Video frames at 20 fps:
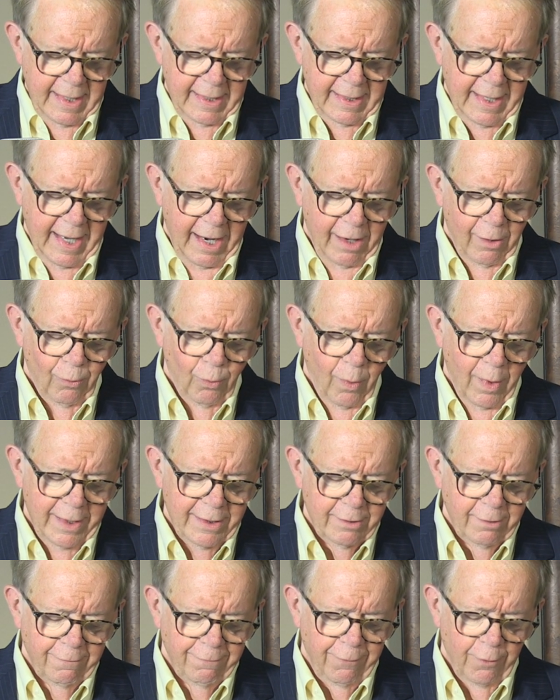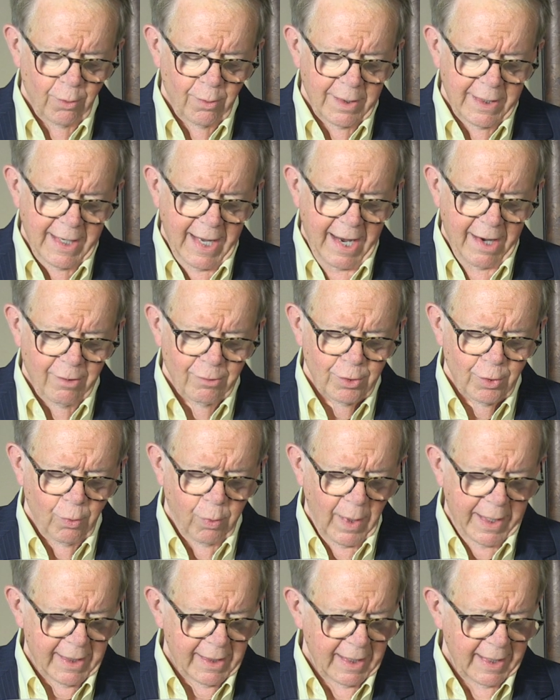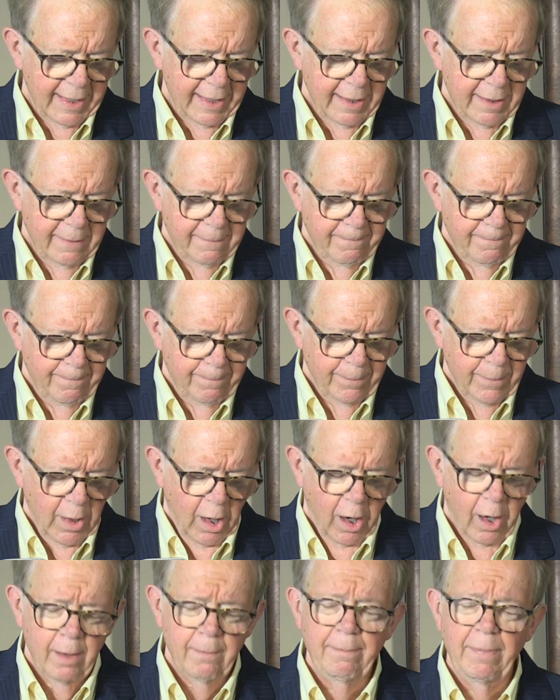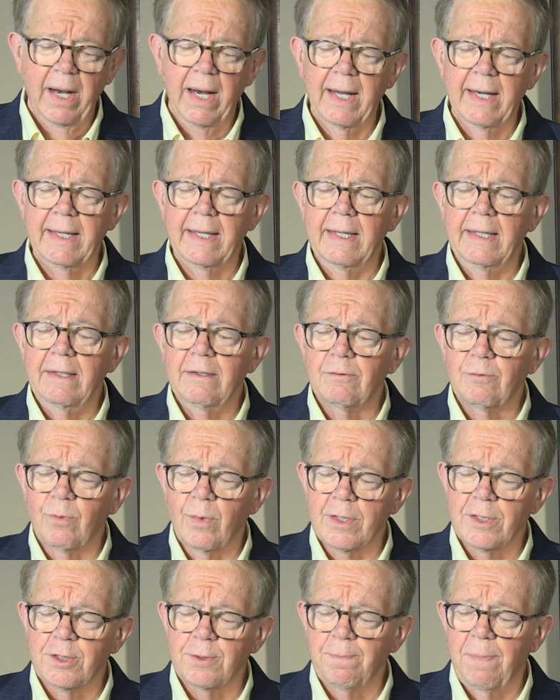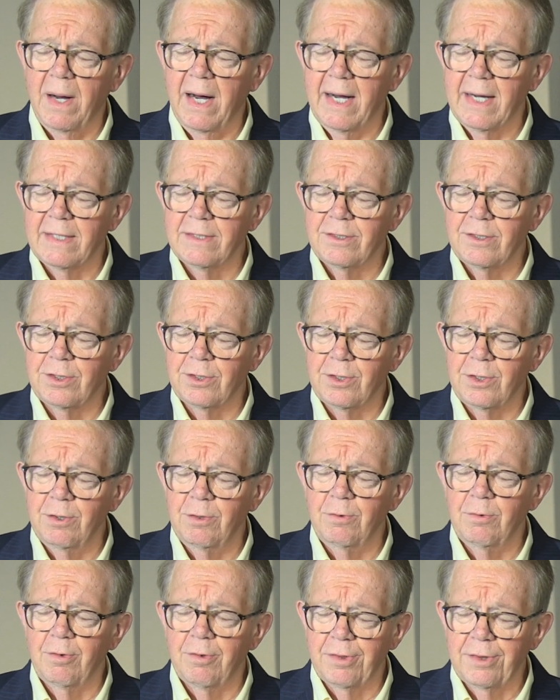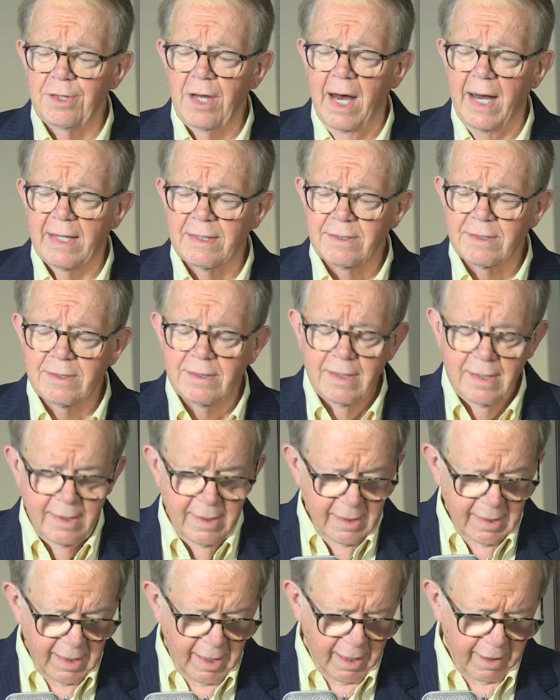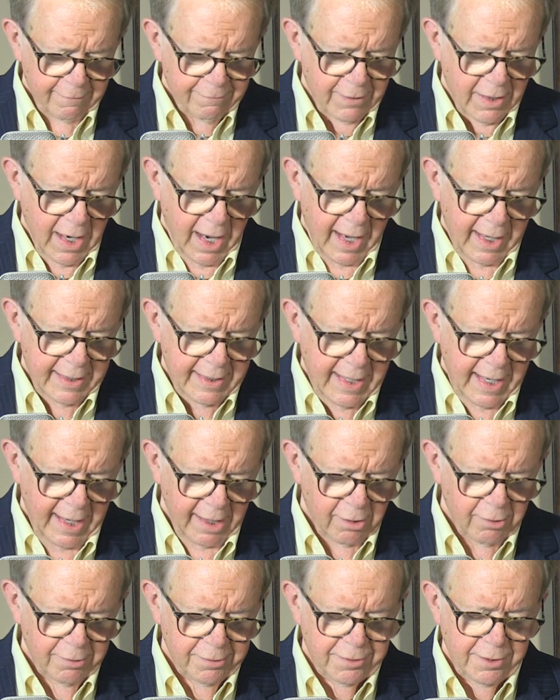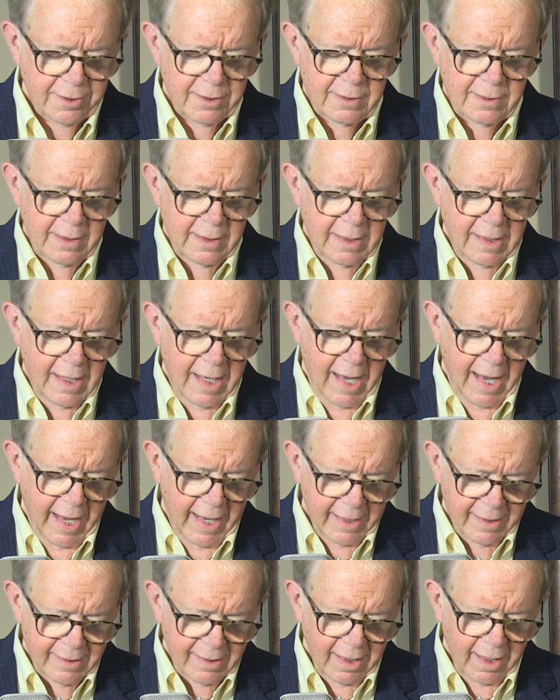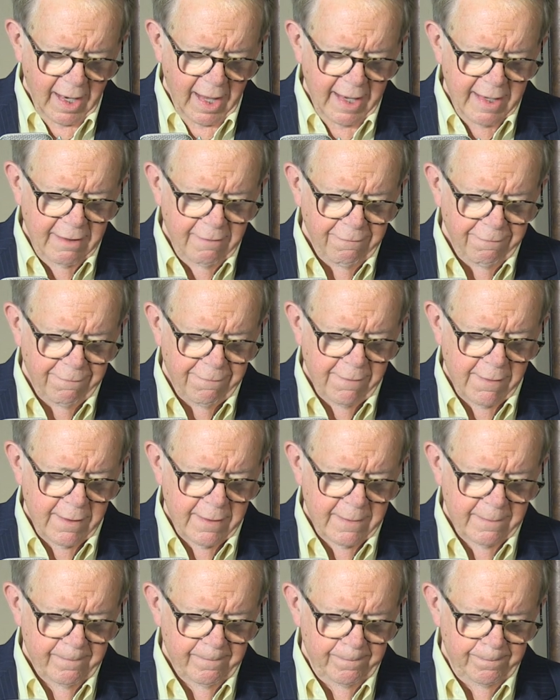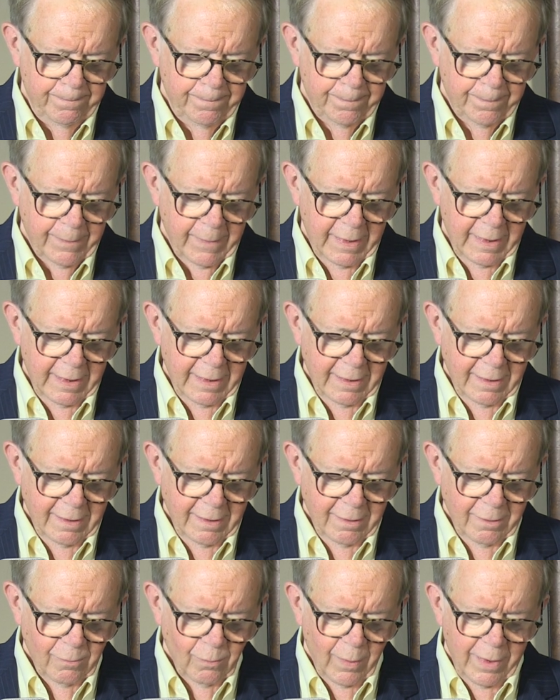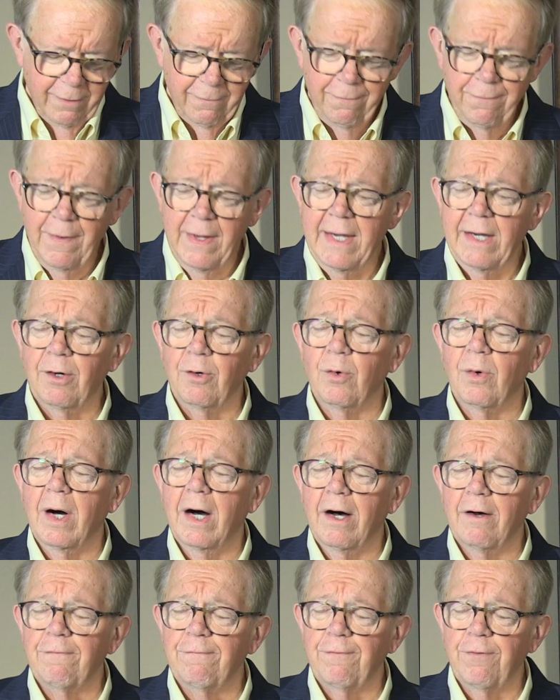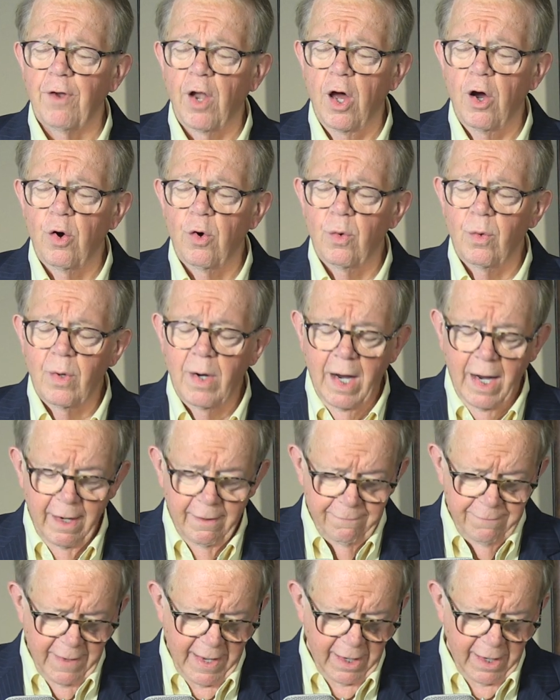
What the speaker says: And how wonderful and how quickly our body responds to thoughts of God, health and life. We feel a flow of